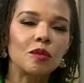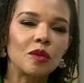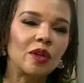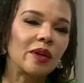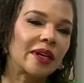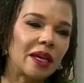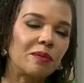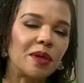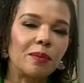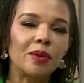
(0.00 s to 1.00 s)
you know,
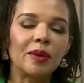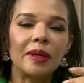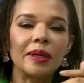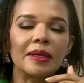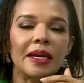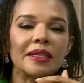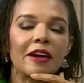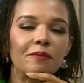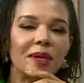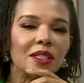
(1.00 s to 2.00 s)
again, people that
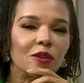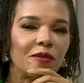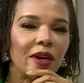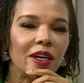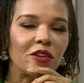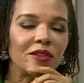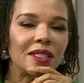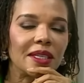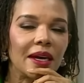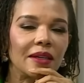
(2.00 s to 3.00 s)
I've met so far in
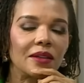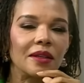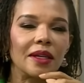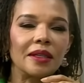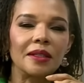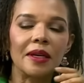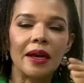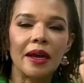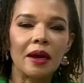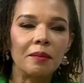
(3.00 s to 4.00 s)
Cristiano and
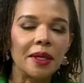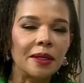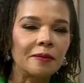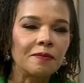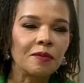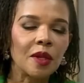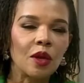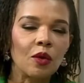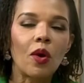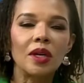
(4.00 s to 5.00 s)
in
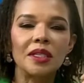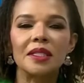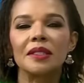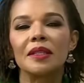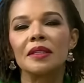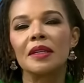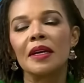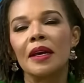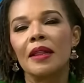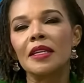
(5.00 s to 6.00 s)
Wollaston.
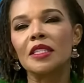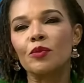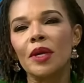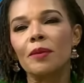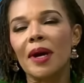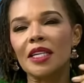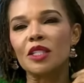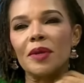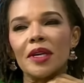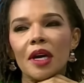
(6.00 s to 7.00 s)

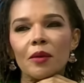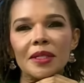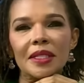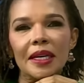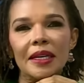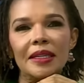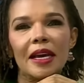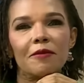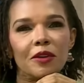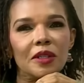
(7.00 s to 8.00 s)
Past week, I was in
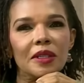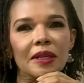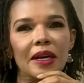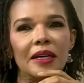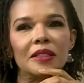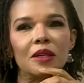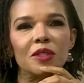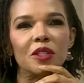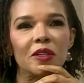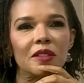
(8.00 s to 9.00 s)
Devon at
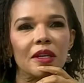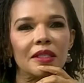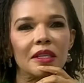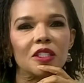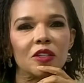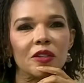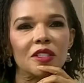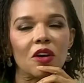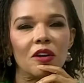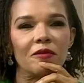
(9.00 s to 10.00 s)
some church, at a
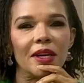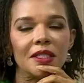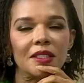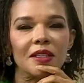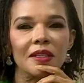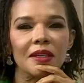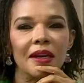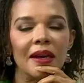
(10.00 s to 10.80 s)
church convention.